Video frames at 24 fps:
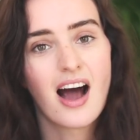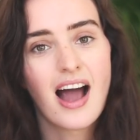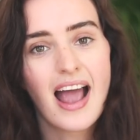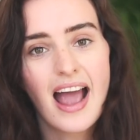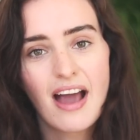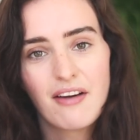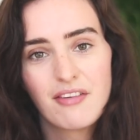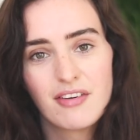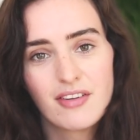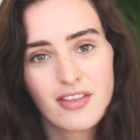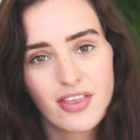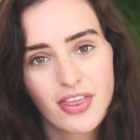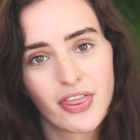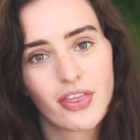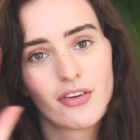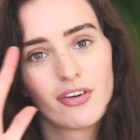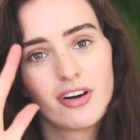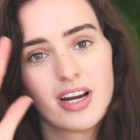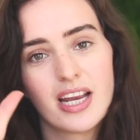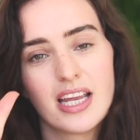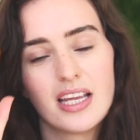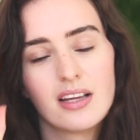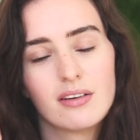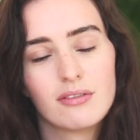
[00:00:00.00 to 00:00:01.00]
I have
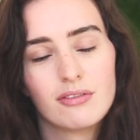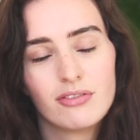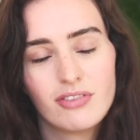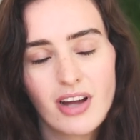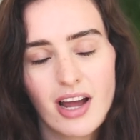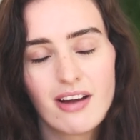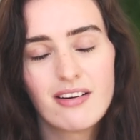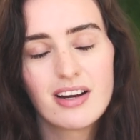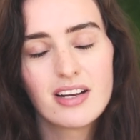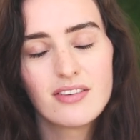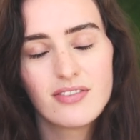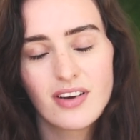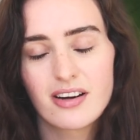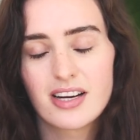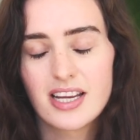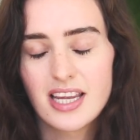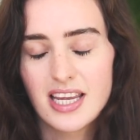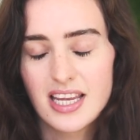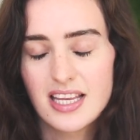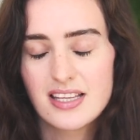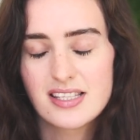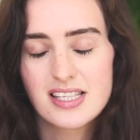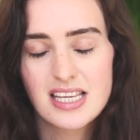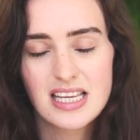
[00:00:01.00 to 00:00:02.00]
three very,
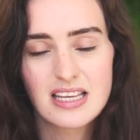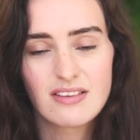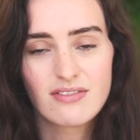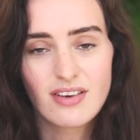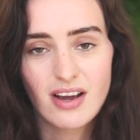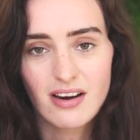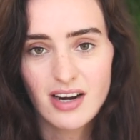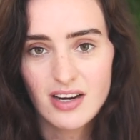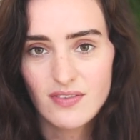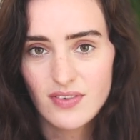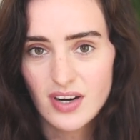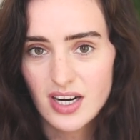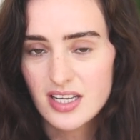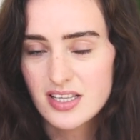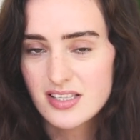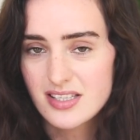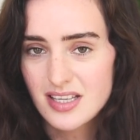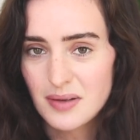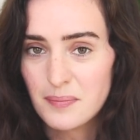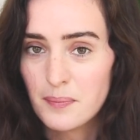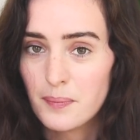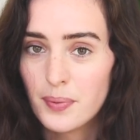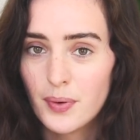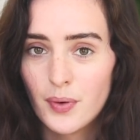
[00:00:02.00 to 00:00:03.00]
very easy, very, very
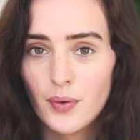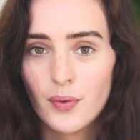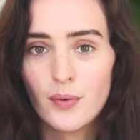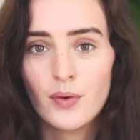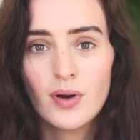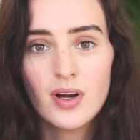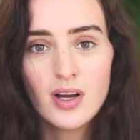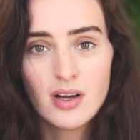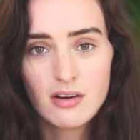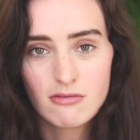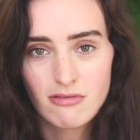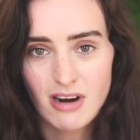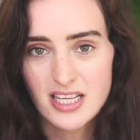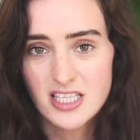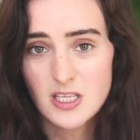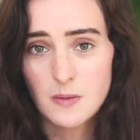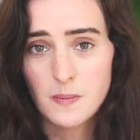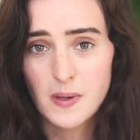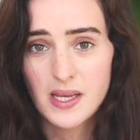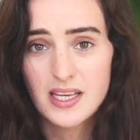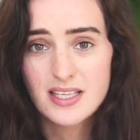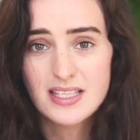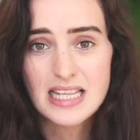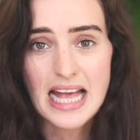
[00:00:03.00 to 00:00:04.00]
simple
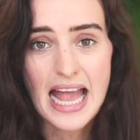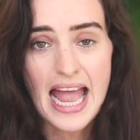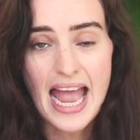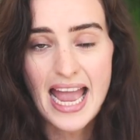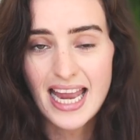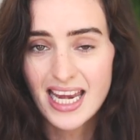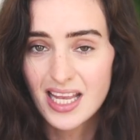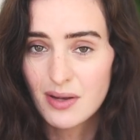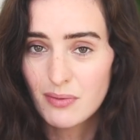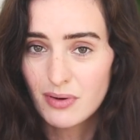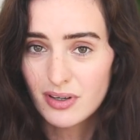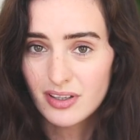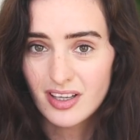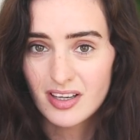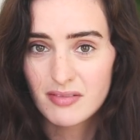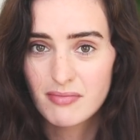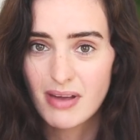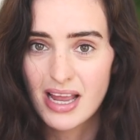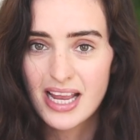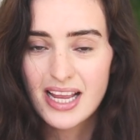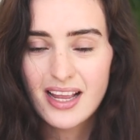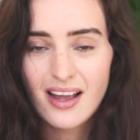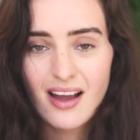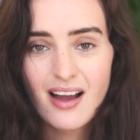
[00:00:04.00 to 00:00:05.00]
recipes that anyone can
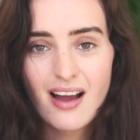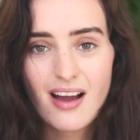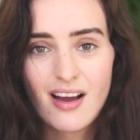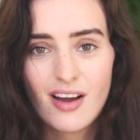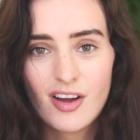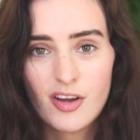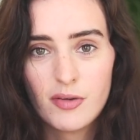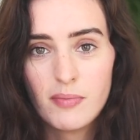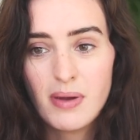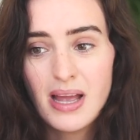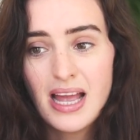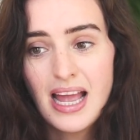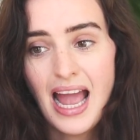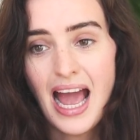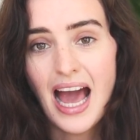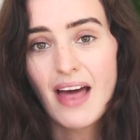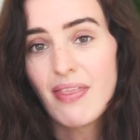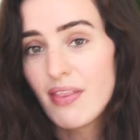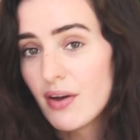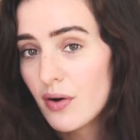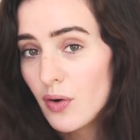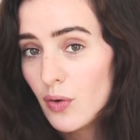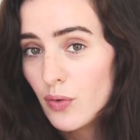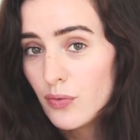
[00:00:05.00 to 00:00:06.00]
make at home,
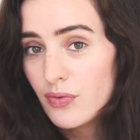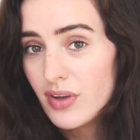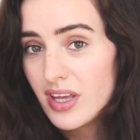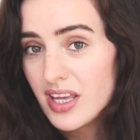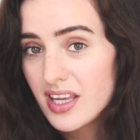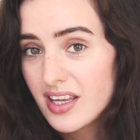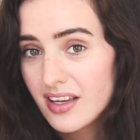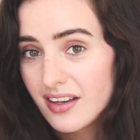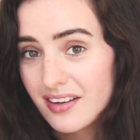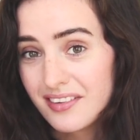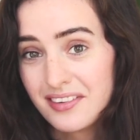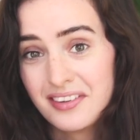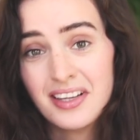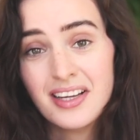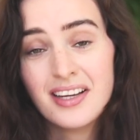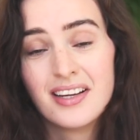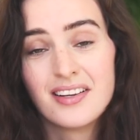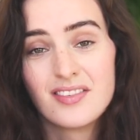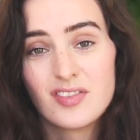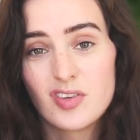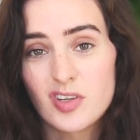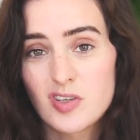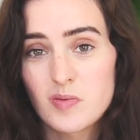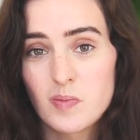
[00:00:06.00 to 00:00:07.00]
and they're all vegan.
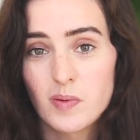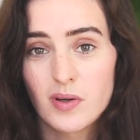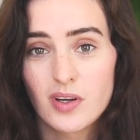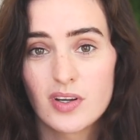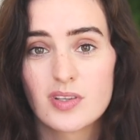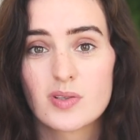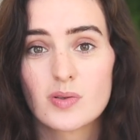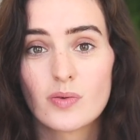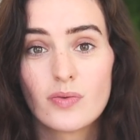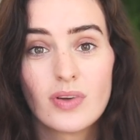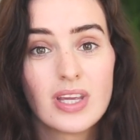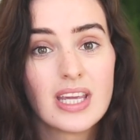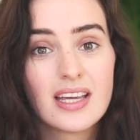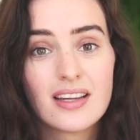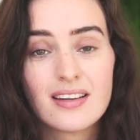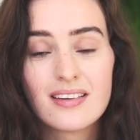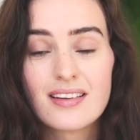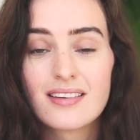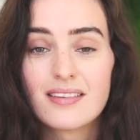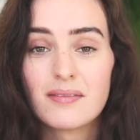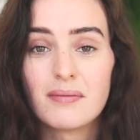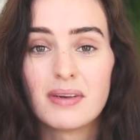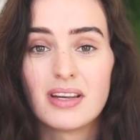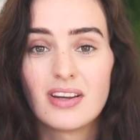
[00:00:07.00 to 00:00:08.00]
Just because you're vegan
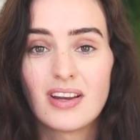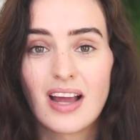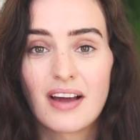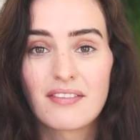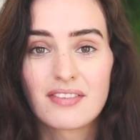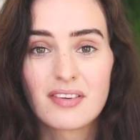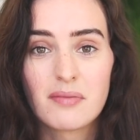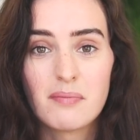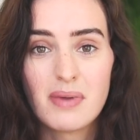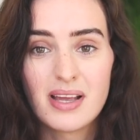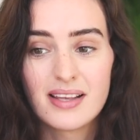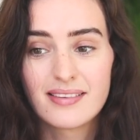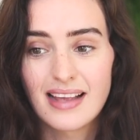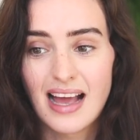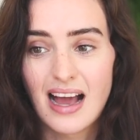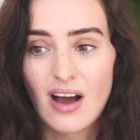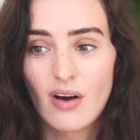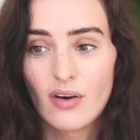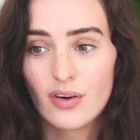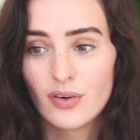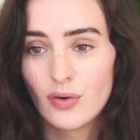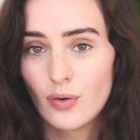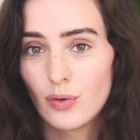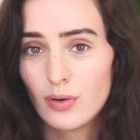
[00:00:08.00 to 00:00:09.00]
doesn't mean you have to miss
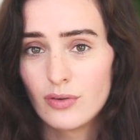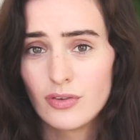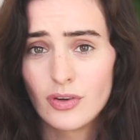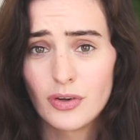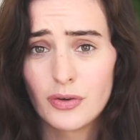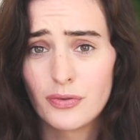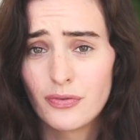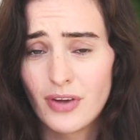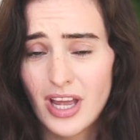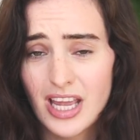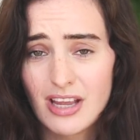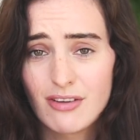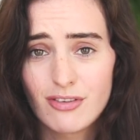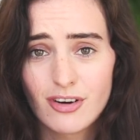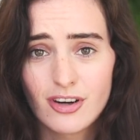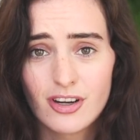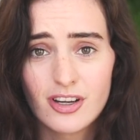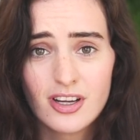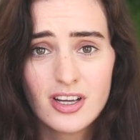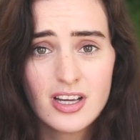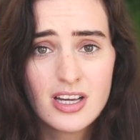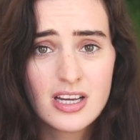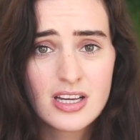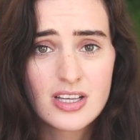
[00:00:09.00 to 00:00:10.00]
out on all your
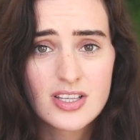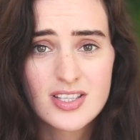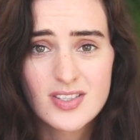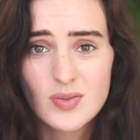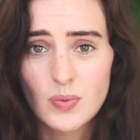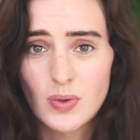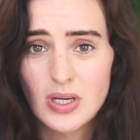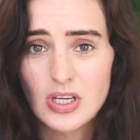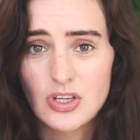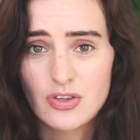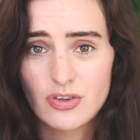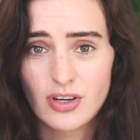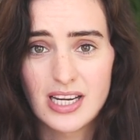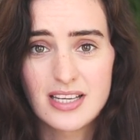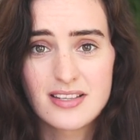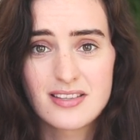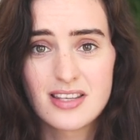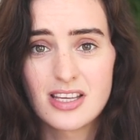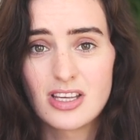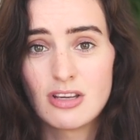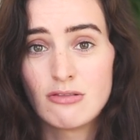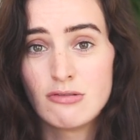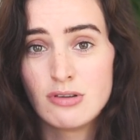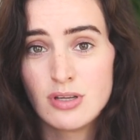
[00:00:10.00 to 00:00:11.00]
favourite sweet treats
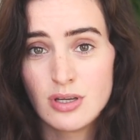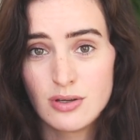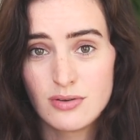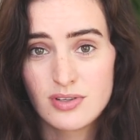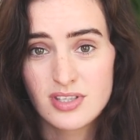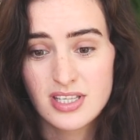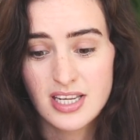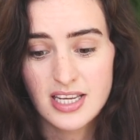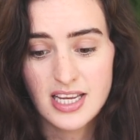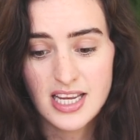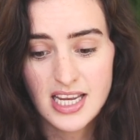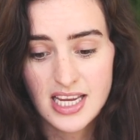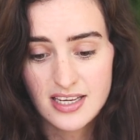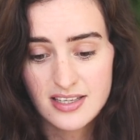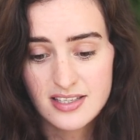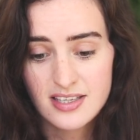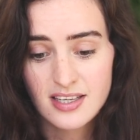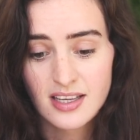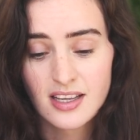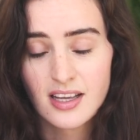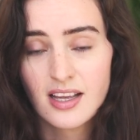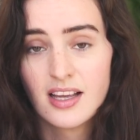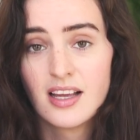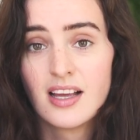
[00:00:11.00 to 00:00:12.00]
that you used to eat.